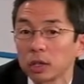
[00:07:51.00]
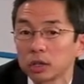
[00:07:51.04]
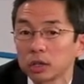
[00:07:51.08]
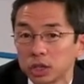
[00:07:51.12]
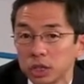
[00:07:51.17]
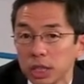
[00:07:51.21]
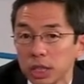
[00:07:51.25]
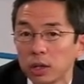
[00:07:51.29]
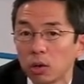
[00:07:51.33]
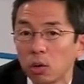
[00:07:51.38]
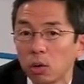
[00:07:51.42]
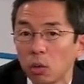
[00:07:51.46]

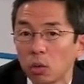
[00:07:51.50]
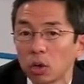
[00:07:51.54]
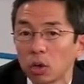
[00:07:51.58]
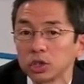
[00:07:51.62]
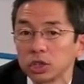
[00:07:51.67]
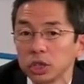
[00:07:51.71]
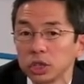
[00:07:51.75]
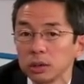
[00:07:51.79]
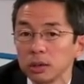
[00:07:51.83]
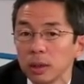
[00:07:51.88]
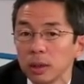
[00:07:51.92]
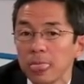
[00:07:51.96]
jet
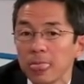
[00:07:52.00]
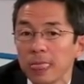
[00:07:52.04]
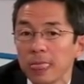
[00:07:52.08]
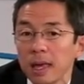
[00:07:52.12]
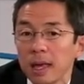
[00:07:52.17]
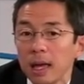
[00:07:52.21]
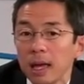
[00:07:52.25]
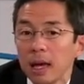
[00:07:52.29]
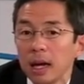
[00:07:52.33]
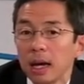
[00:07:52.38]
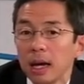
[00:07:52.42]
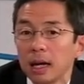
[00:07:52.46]
origin,
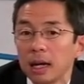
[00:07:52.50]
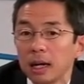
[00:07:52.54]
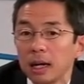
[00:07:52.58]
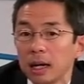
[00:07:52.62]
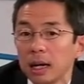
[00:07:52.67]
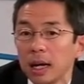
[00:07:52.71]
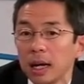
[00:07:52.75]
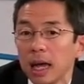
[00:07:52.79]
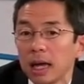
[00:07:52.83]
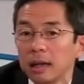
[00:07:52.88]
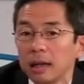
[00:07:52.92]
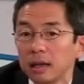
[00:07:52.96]

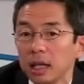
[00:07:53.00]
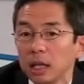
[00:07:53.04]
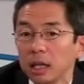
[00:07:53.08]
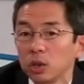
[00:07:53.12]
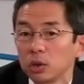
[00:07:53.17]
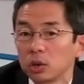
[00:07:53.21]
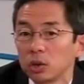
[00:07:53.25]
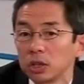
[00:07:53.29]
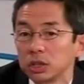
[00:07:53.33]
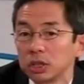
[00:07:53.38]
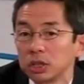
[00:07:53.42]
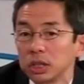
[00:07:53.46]
and then
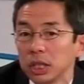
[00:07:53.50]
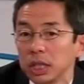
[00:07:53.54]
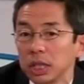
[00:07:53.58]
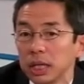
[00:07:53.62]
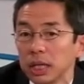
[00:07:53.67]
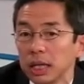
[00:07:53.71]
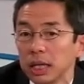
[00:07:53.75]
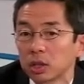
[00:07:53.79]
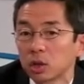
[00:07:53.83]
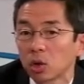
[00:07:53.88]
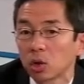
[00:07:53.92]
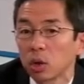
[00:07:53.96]
you can
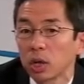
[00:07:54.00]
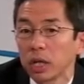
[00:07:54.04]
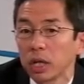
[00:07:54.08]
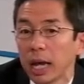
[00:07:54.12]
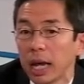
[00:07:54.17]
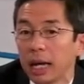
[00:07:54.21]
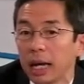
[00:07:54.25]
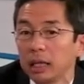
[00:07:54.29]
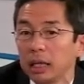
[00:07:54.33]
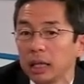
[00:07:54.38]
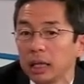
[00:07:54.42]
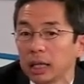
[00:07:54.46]
see it
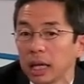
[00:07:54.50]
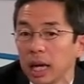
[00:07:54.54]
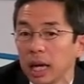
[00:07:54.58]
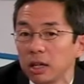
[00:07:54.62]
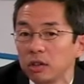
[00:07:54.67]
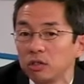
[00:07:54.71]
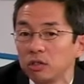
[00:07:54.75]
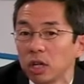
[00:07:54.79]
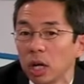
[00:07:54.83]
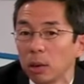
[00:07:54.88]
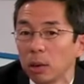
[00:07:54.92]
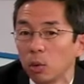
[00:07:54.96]
creating
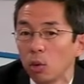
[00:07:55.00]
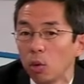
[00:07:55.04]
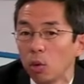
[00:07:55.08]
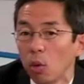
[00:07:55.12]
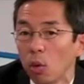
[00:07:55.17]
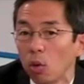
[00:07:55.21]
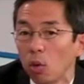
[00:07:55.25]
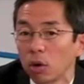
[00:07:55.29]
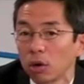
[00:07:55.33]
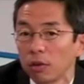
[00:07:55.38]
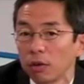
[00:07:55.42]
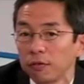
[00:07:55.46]
a double
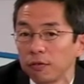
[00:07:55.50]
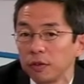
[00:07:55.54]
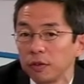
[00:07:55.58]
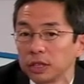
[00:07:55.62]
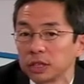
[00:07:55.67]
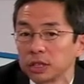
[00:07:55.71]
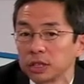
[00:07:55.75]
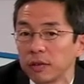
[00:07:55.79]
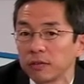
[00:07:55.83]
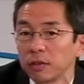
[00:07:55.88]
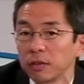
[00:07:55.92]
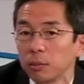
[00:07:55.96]

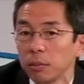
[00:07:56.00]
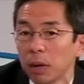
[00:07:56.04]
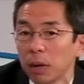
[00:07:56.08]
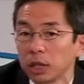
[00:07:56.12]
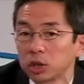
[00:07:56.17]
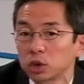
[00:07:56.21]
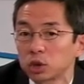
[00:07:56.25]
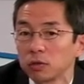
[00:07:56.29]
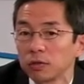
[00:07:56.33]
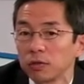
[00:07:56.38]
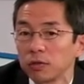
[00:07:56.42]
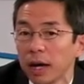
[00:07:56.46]
orifice of the
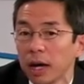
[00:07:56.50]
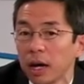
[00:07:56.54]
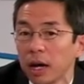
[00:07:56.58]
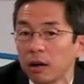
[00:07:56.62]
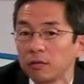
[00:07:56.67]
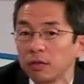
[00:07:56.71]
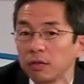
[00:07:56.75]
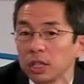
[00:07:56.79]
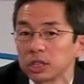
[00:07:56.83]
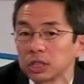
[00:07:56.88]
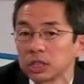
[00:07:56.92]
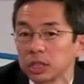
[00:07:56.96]
mitral
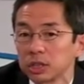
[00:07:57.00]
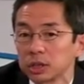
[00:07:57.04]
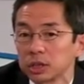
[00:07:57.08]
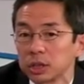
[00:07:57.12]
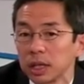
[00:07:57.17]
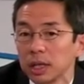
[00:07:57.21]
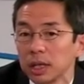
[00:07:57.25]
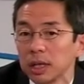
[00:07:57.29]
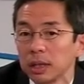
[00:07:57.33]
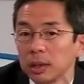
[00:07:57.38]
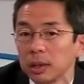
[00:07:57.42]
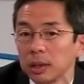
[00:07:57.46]
valve. This is
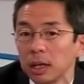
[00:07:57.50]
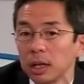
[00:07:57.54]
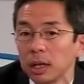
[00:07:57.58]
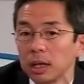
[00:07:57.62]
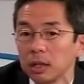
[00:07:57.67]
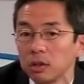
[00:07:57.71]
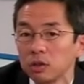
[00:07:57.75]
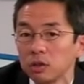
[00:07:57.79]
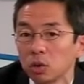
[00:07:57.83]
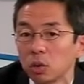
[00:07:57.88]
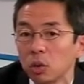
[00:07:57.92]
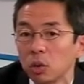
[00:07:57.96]

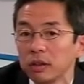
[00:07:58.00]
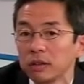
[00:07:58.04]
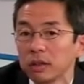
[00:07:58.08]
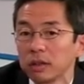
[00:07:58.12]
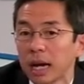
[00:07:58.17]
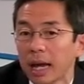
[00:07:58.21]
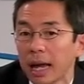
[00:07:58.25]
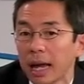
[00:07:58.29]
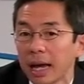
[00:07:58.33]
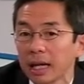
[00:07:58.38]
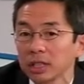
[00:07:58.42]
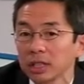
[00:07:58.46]
during
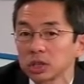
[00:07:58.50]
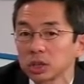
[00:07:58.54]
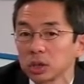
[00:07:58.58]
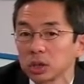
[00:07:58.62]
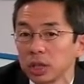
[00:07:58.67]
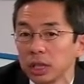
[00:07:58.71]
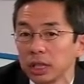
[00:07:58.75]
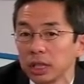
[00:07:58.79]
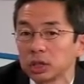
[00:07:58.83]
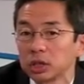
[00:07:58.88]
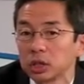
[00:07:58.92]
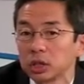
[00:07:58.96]

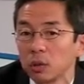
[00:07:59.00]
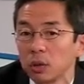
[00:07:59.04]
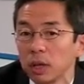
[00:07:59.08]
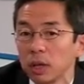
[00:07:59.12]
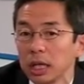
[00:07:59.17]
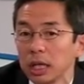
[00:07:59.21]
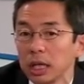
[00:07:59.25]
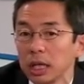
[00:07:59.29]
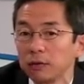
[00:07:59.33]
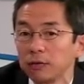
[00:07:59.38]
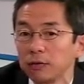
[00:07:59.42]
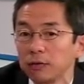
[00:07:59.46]
diastole, so
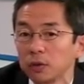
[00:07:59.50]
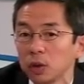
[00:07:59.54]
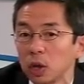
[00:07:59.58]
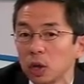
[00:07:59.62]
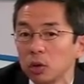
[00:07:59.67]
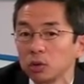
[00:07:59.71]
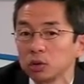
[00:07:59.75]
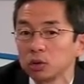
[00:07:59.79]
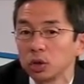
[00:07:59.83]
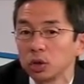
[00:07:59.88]
that inflow